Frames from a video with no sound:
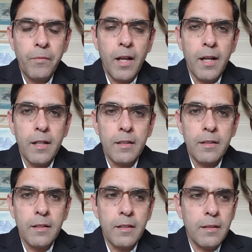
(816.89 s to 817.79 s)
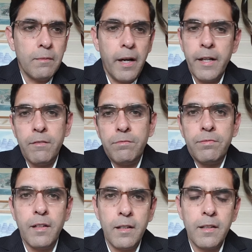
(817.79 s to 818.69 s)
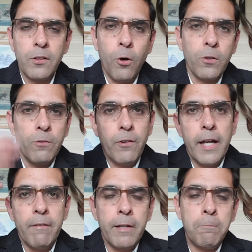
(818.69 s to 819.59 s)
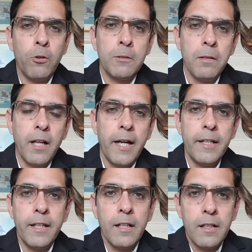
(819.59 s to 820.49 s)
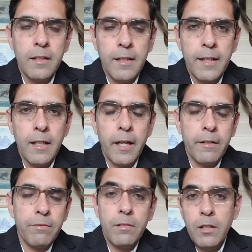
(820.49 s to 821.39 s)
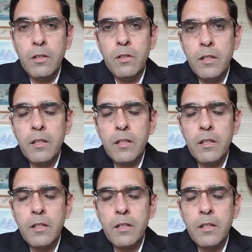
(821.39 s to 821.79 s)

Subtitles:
and I have thought of every possible idea in life. No,